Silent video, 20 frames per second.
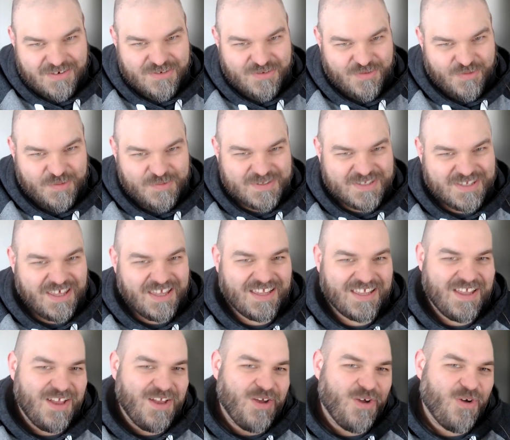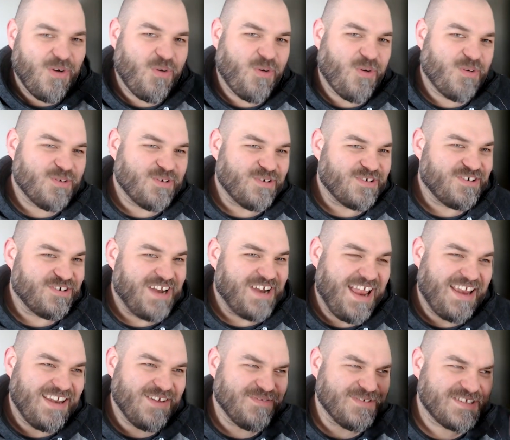So it was like horror
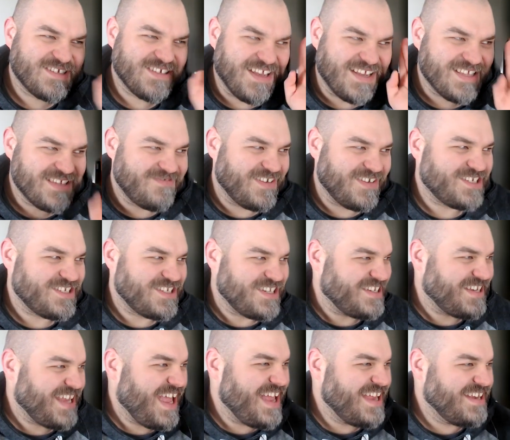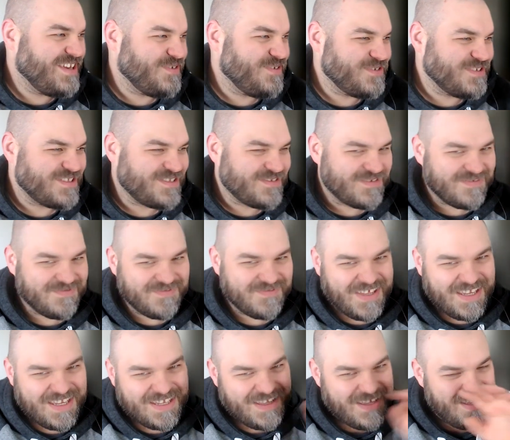and it was science fiction and it was sort of
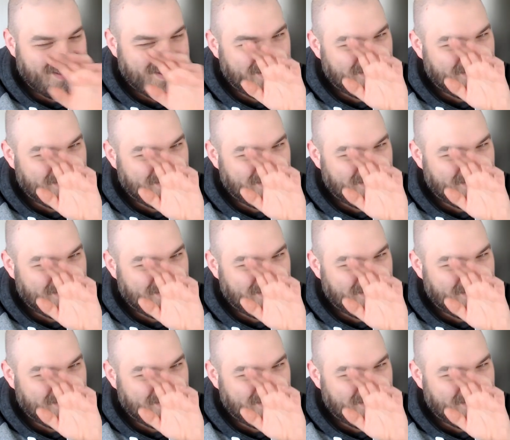like